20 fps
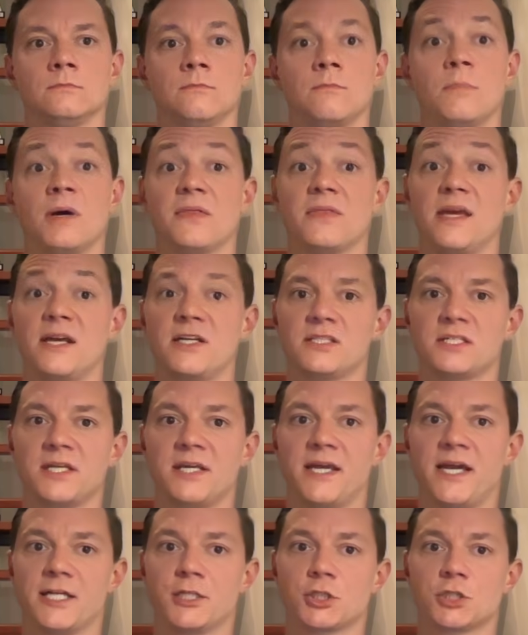But there's a
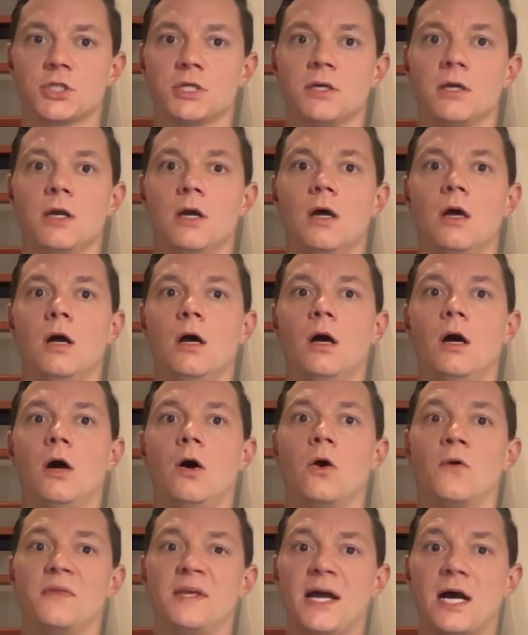catch.
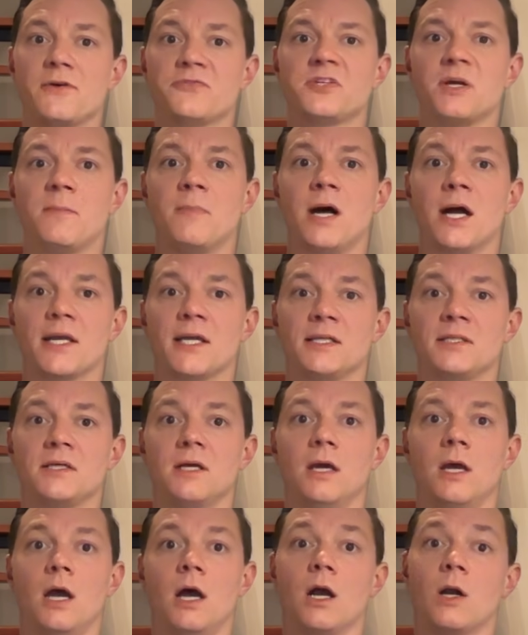On the aftermarket,
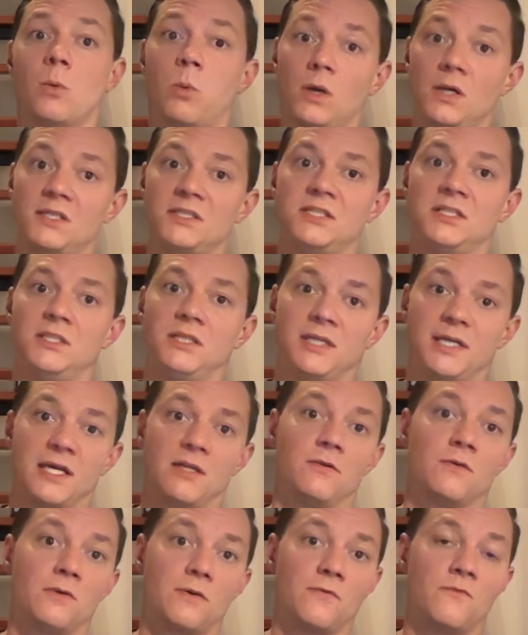quality
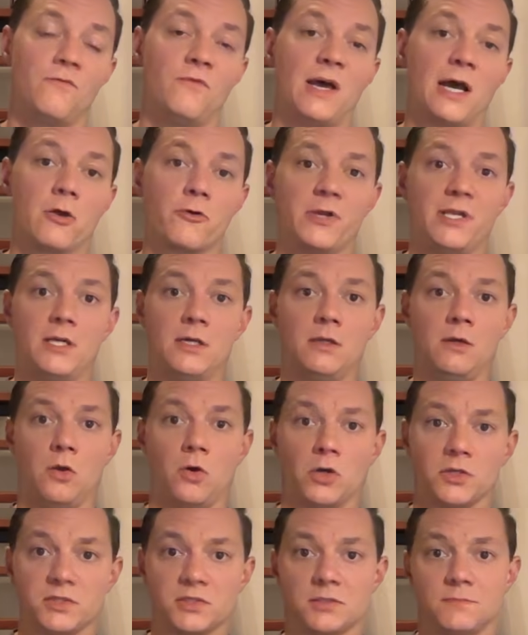can vary a
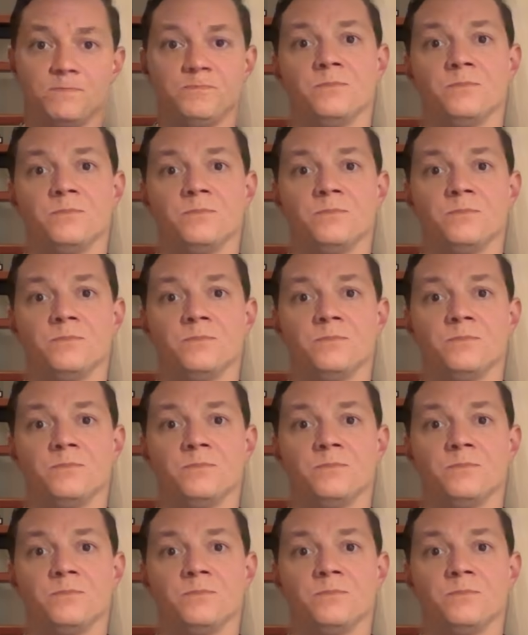lot.